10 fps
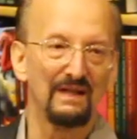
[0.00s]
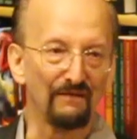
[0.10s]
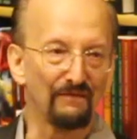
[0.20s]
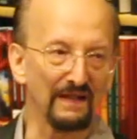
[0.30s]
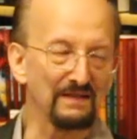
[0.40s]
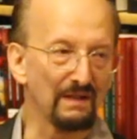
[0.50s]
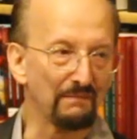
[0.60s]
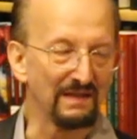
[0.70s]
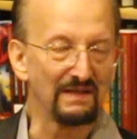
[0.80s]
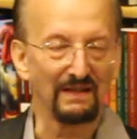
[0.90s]
In fact,
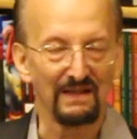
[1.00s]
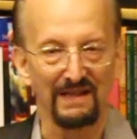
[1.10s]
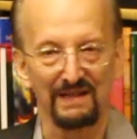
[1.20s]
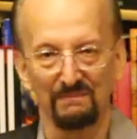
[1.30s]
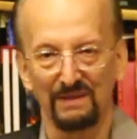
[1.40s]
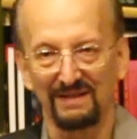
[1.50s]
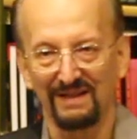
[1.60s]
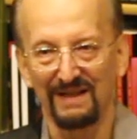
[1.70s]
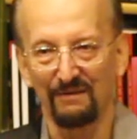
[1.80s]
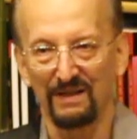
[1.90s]
somebody did later, but
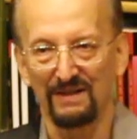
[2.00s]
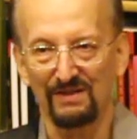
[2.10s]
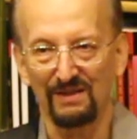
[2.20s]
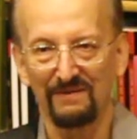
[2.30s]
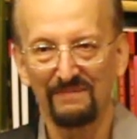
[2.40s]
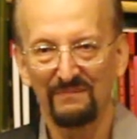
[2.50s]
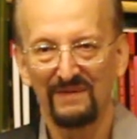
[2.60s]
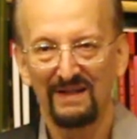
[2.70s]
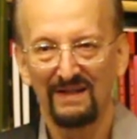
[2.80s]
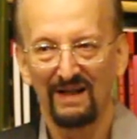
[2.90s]
anyway, so
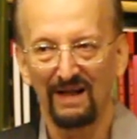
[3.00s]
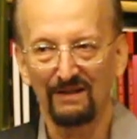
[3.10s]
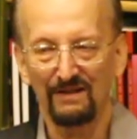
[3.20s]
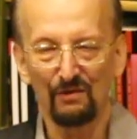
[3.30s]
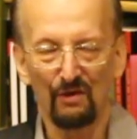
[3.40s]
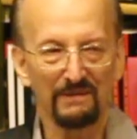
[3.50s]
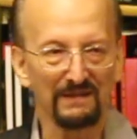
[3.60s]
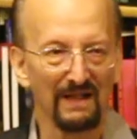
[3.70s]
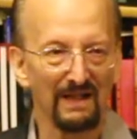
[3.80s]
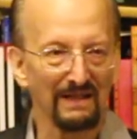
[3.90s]
I got
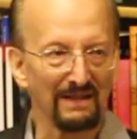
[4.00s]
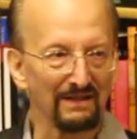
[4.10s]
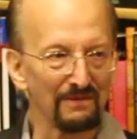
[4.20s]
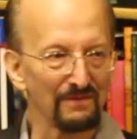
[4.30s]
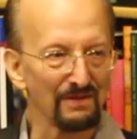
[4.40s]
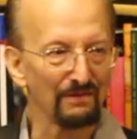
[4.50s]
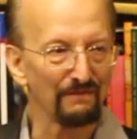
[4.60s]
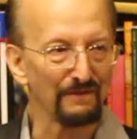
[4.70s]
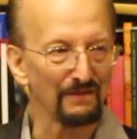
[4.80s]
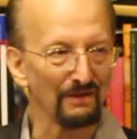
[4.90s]
Norbert Gallia, who was a
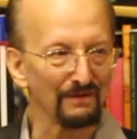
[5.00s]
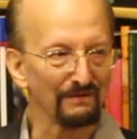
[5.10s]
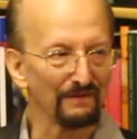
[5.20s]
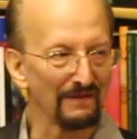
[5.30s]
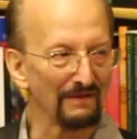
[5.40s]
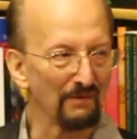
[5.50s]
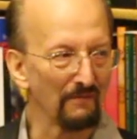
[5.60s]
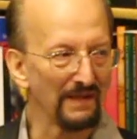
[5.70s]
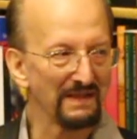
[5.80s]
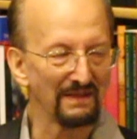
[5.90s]
good photographer, and we
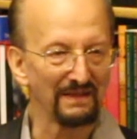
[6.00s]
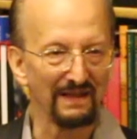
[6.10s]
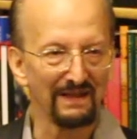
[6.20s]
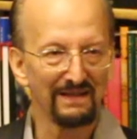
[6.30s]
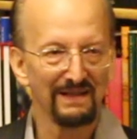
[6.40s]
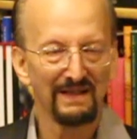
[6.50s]
went in there.